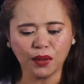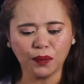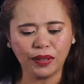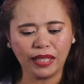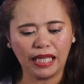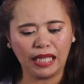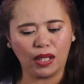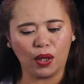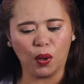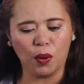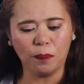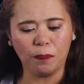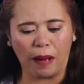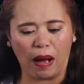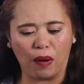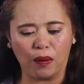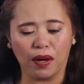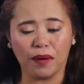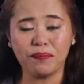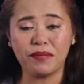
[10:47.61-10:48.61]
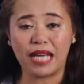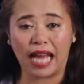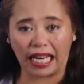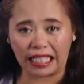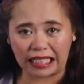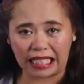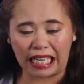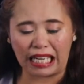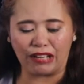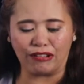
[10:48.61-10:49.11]
with the low power
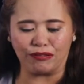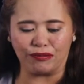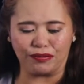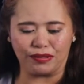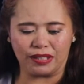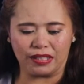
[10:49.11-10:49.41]
objective.